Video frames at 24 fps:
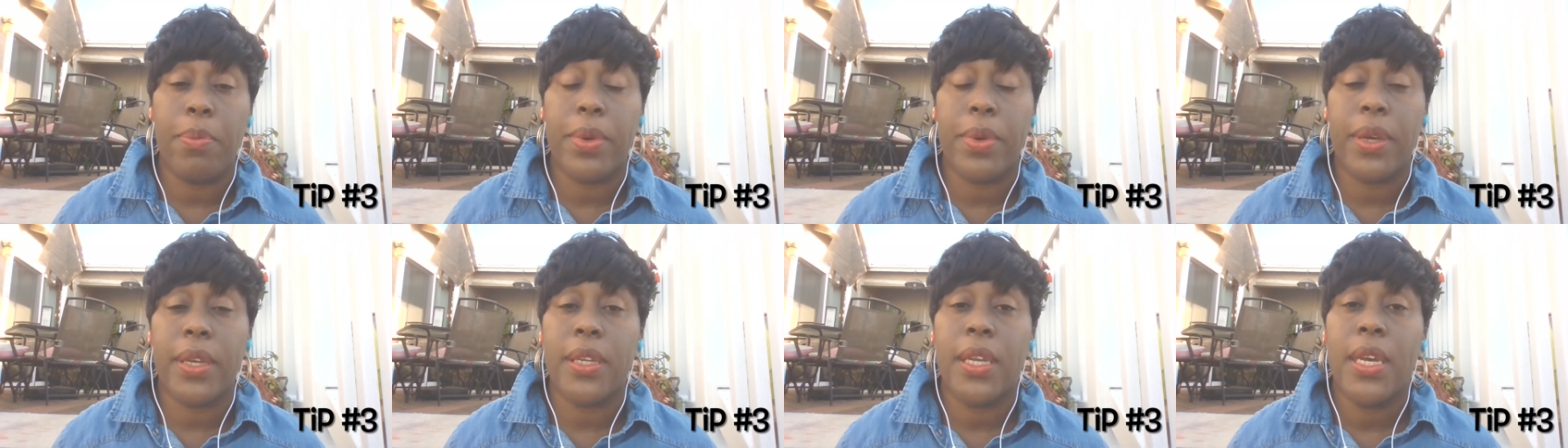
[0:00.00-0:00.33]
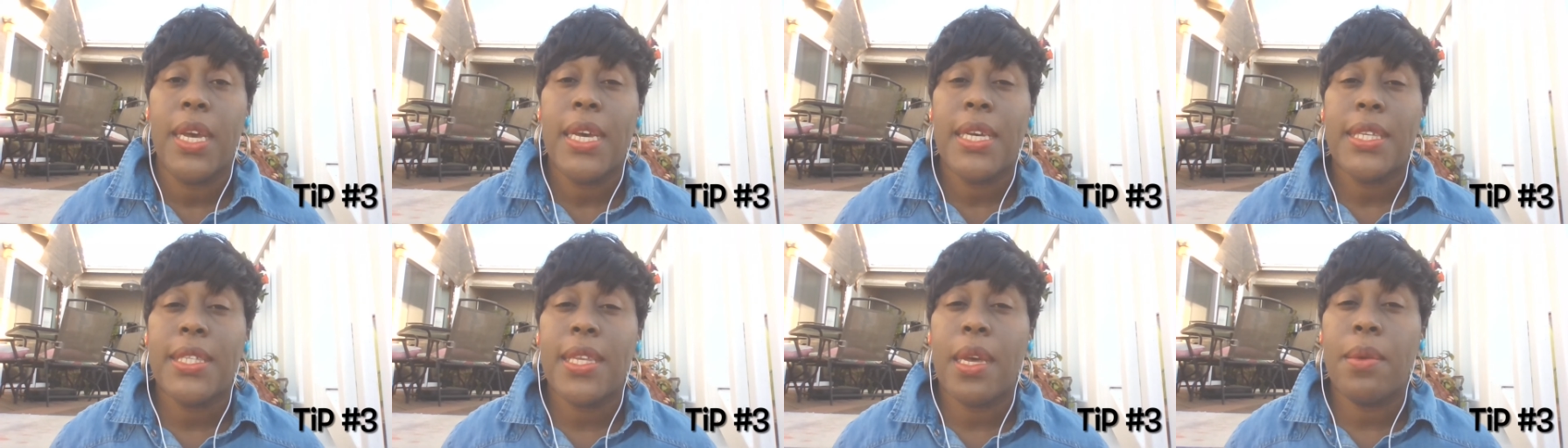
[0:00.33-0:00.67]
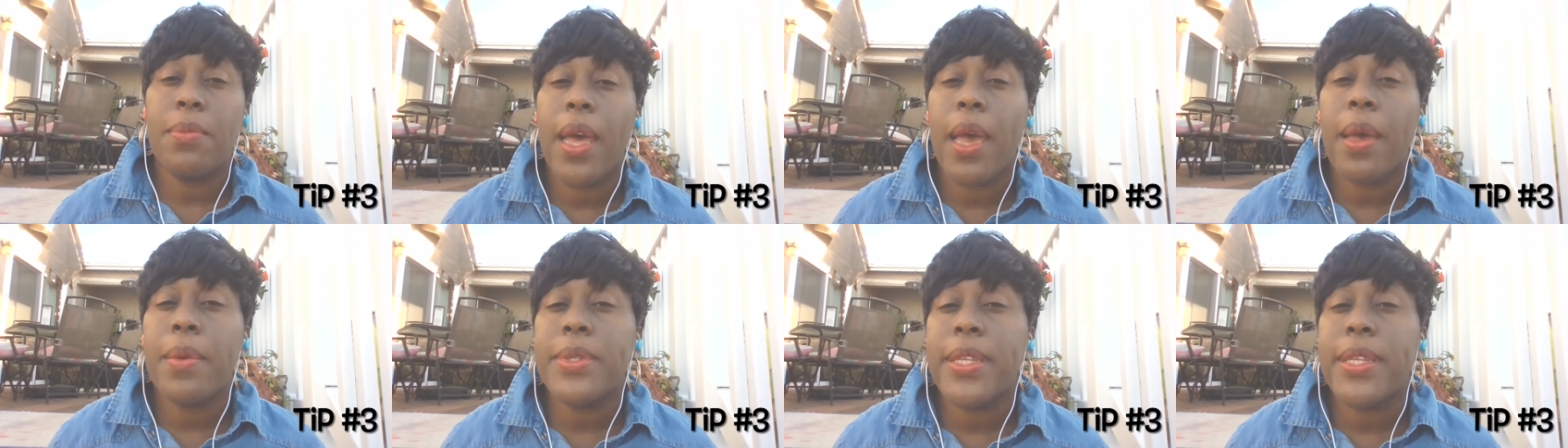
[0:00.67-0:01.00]
but
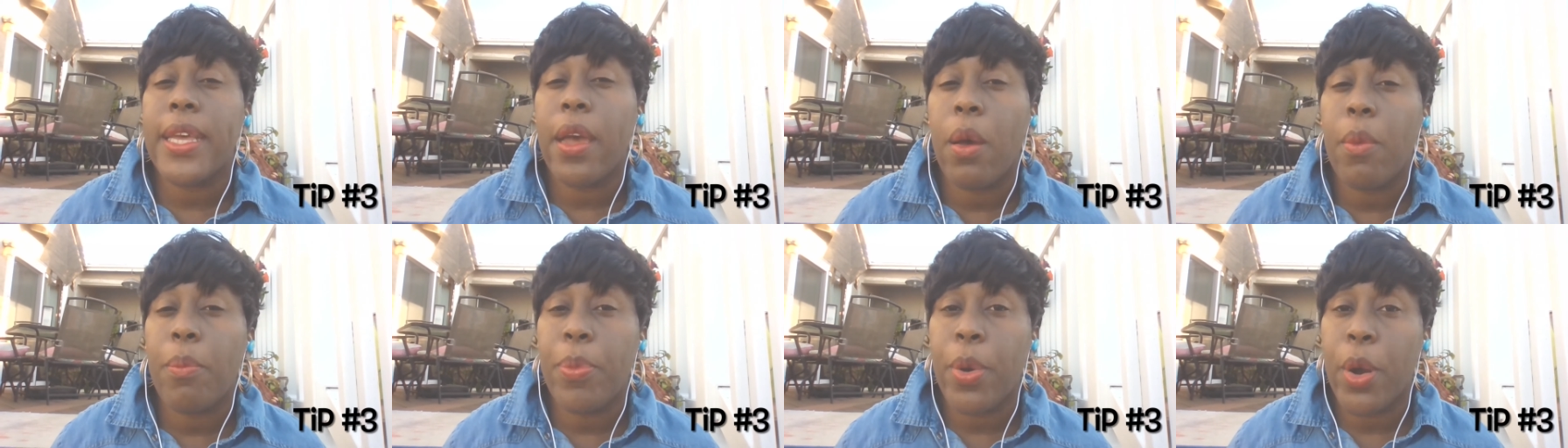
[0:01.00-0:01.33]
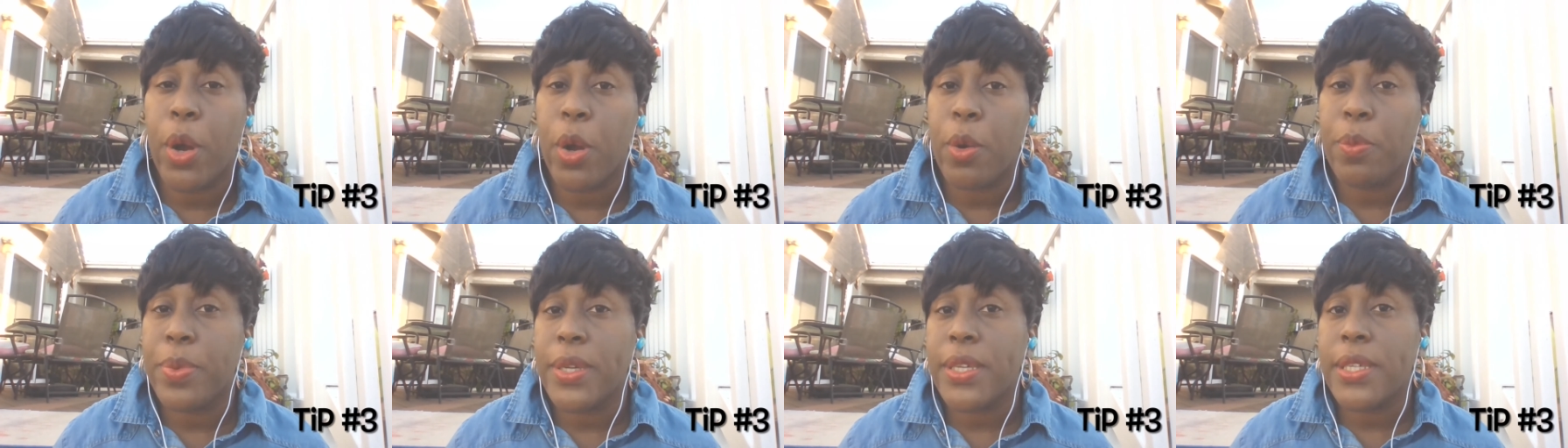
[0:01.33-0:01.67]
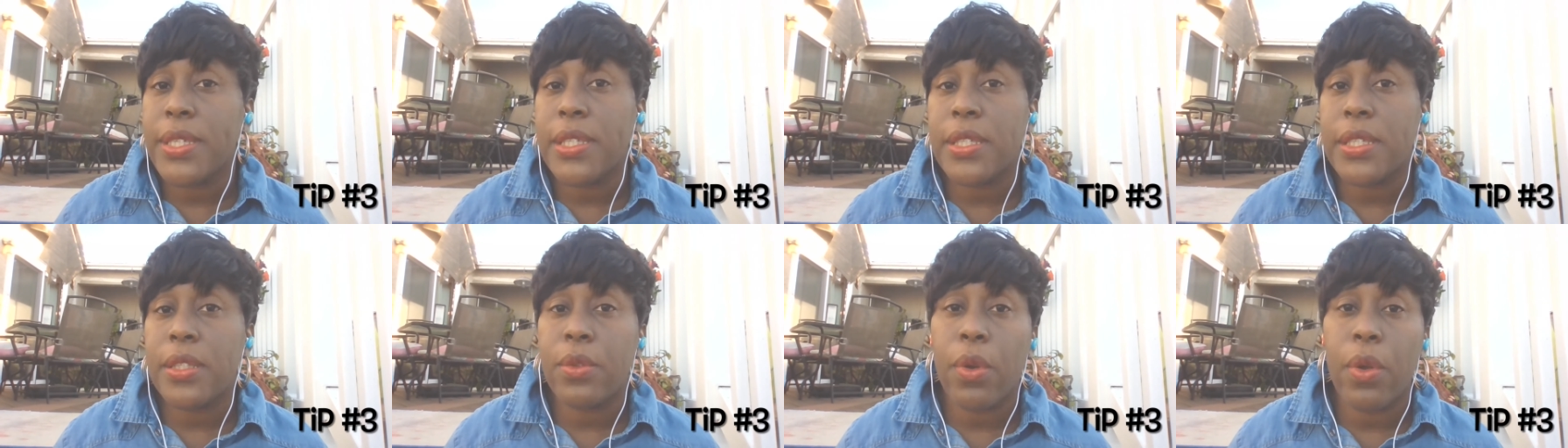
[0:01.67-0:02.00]
sometimes they on
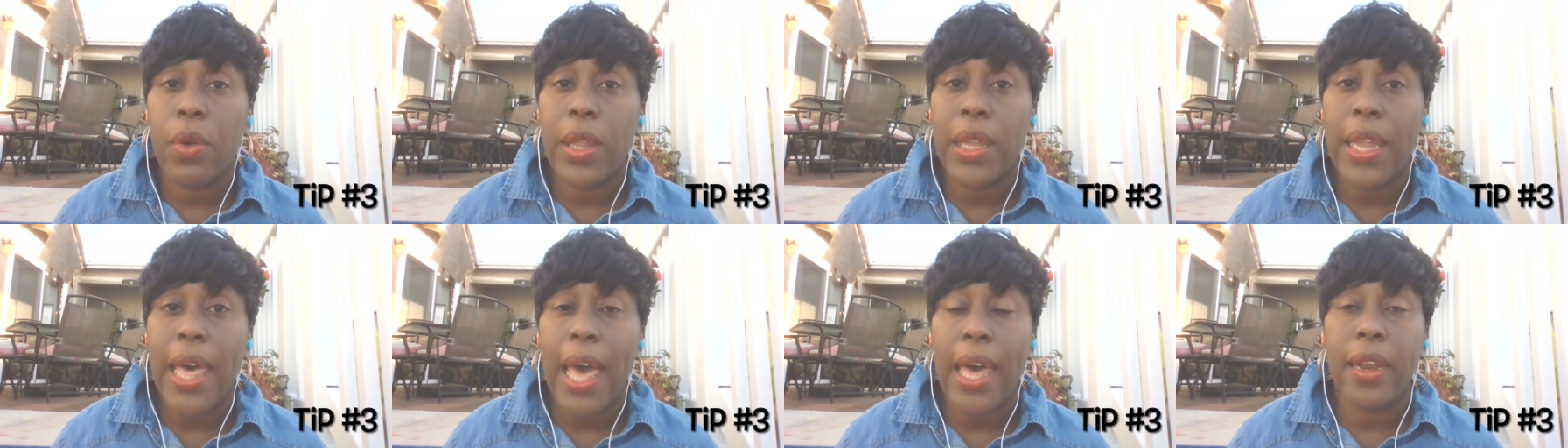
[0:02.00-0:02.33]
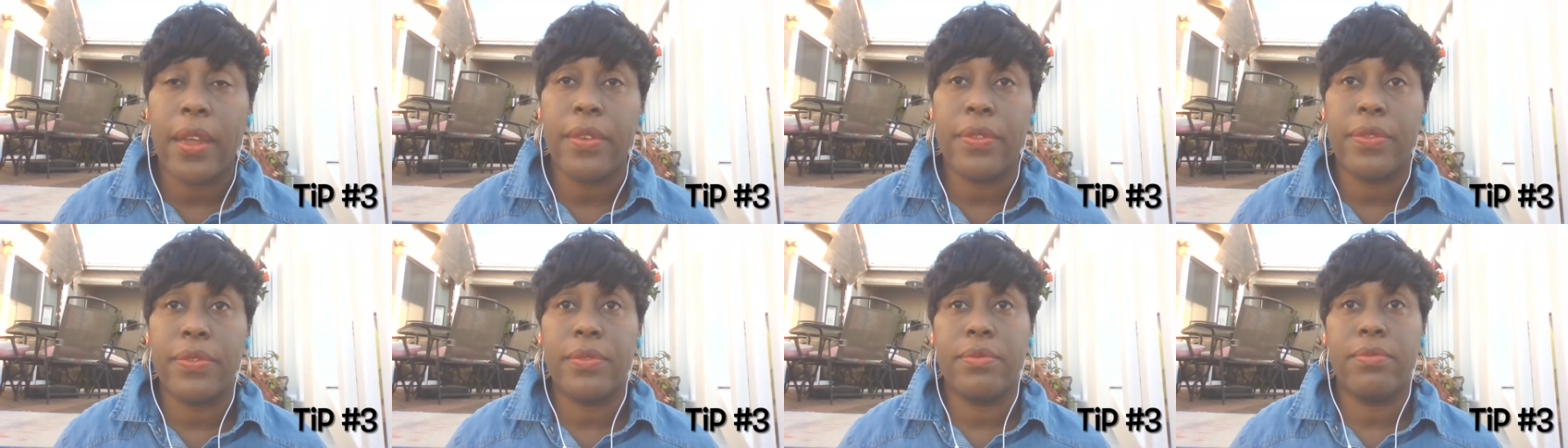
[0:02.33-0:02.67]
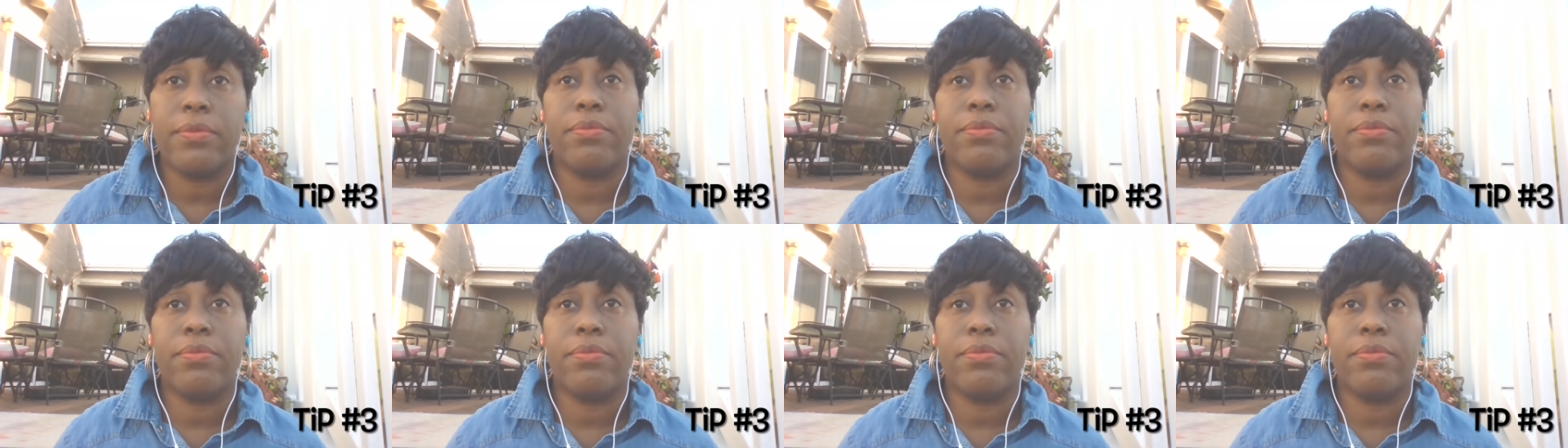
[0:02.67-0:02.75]
purpose throw a lot of